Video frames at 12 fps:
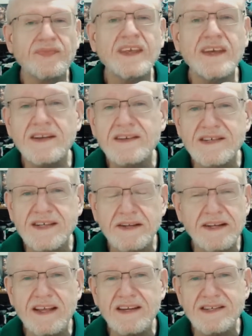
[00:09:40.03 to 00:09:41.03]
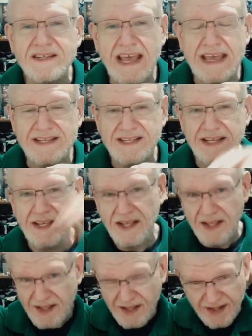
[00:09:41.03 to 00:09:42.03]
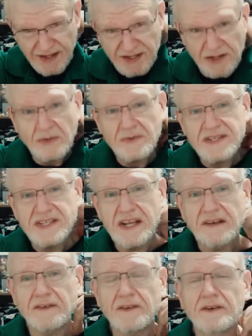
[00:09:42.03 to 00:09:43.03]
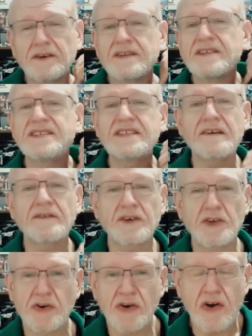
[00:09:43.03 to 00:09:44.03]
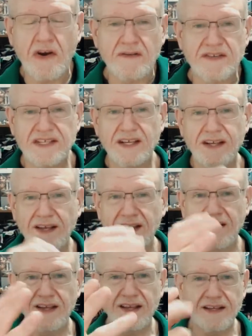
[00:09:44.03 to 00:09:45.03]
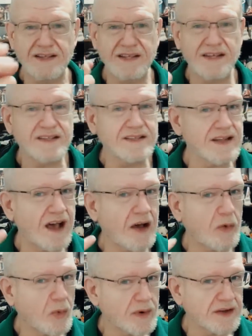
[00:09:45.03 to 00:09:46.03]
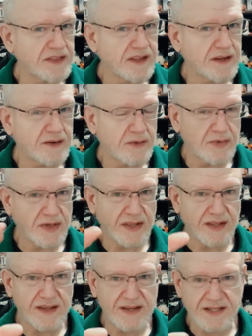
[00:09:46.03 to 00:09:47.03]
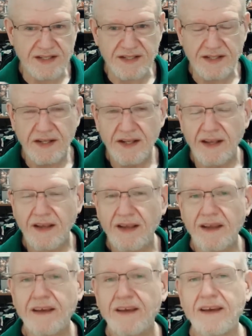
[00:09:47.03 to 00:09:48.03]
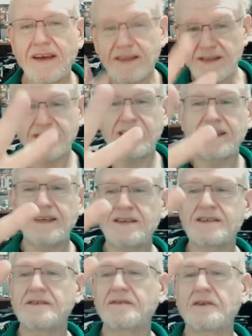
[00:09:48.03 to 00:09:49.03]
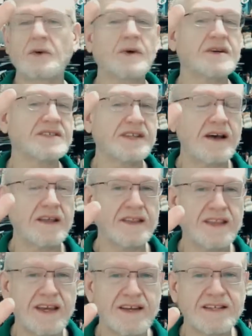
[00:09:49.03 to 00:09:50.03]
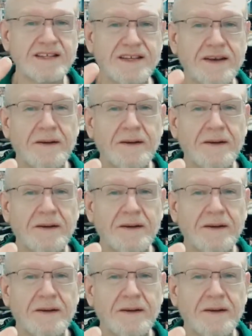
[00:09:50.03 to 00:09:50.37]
It is a, it is nasty. Don't sever sever your nerves. It's it's not worth it. It really isn't. And the thing is, of course, on this,